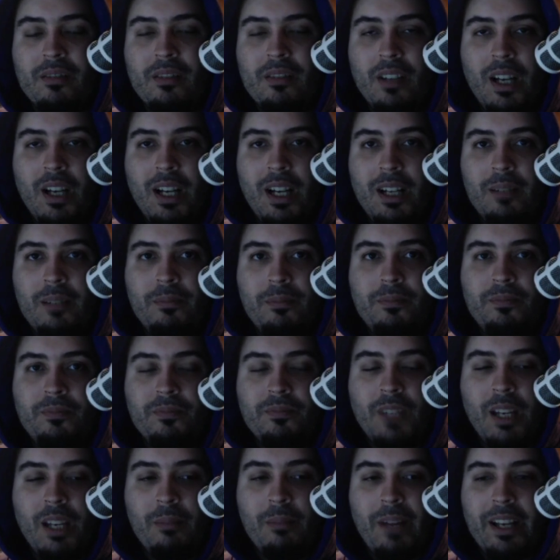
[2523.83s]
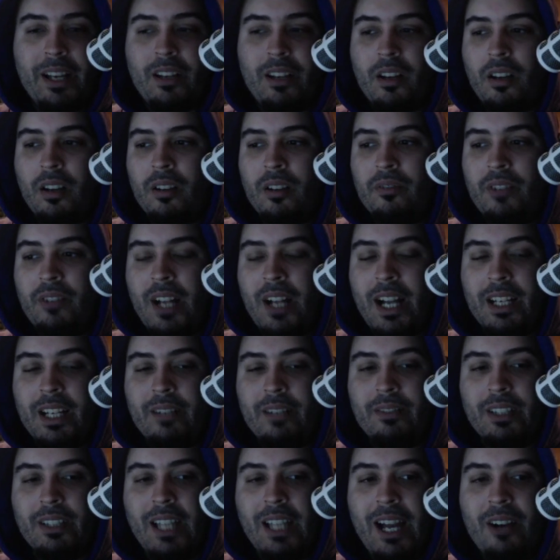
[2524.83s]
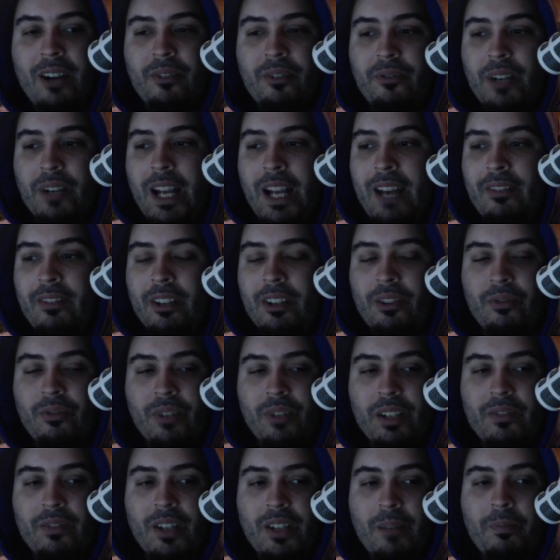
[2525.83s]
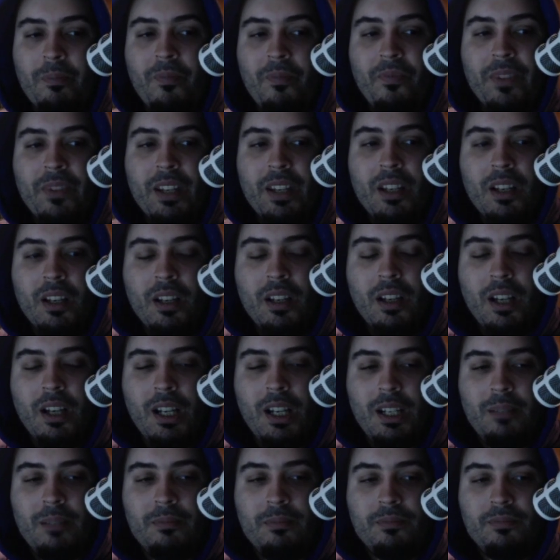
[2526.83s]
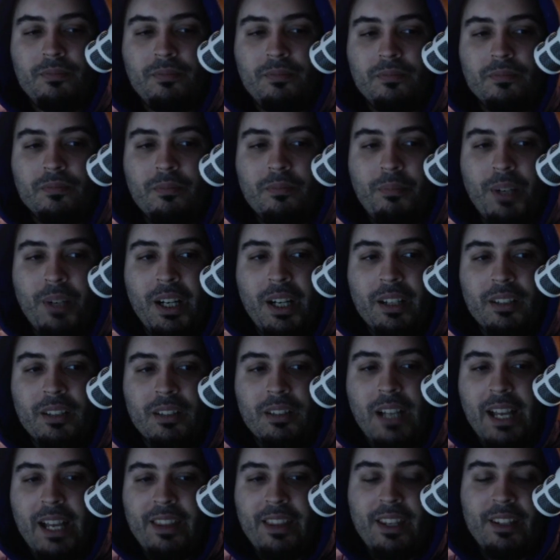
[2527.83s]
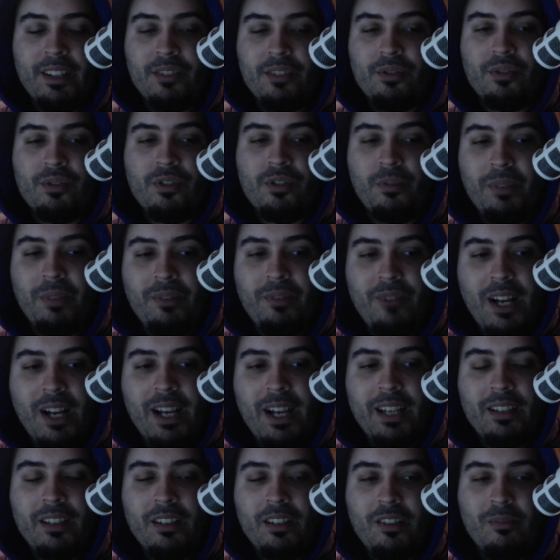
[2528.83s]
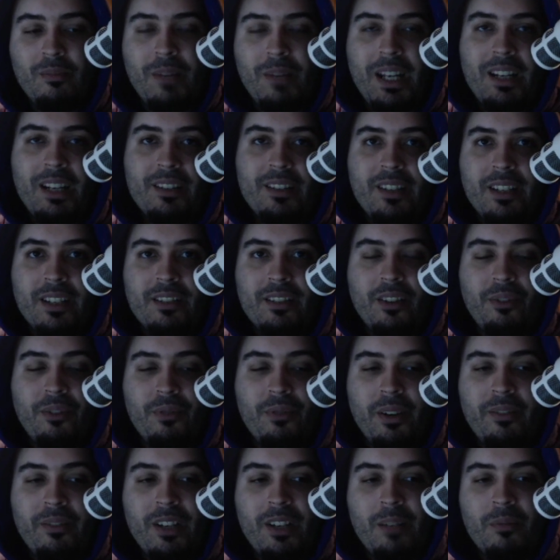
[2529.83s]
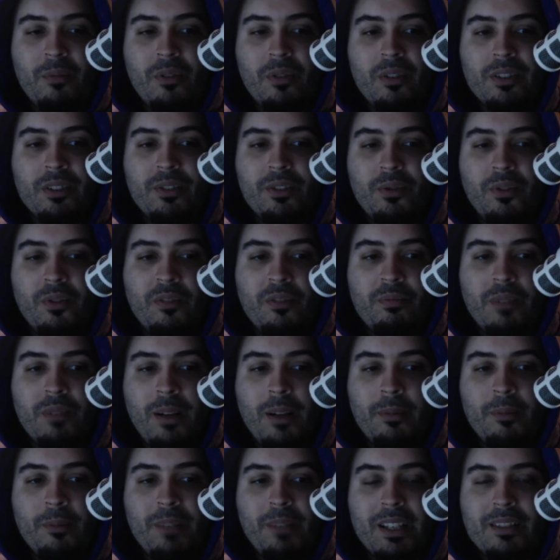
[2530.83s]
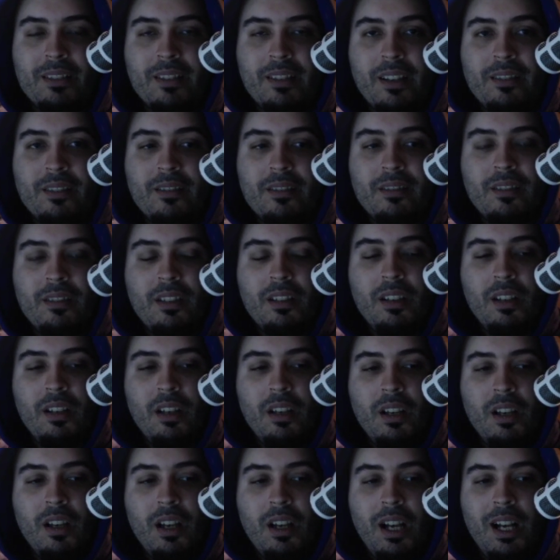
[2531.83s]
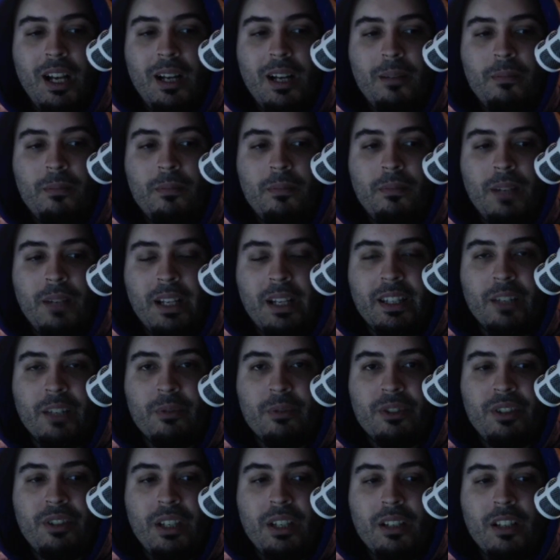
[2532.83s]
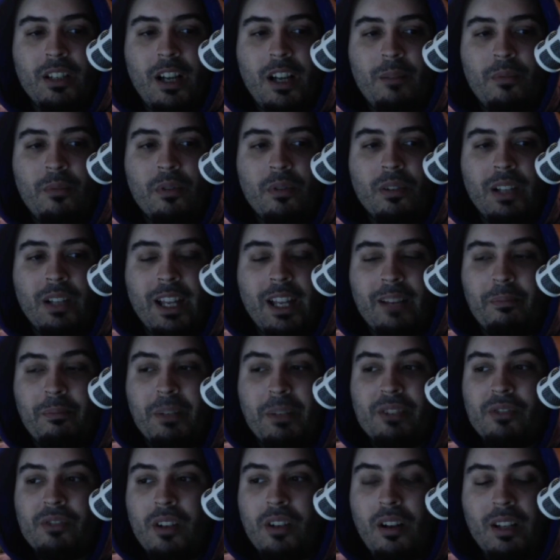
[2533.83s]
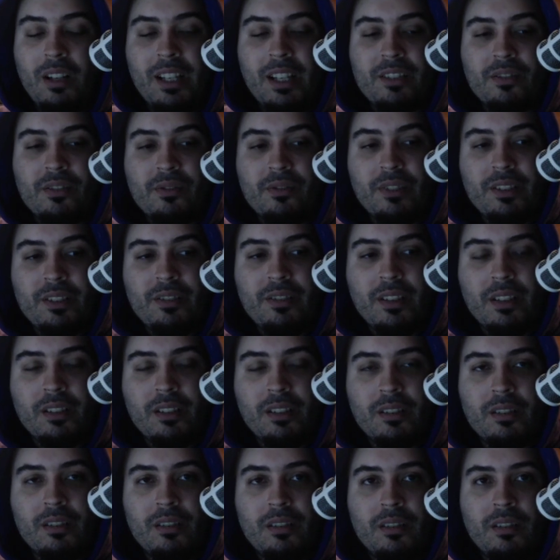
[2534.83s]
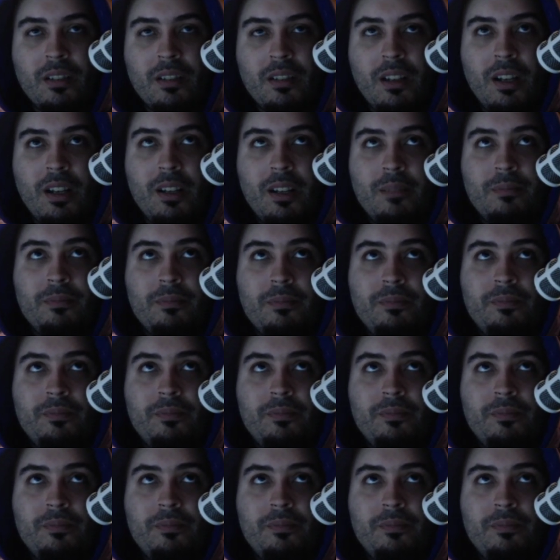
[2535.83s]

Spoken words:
and my curve kind of allowed for having 3 of them. But I think this will still be fine. You may not see it as a 3 of anymore. 2 of probably makes sense. I think we're seeing a lot more like missed call as of recent. So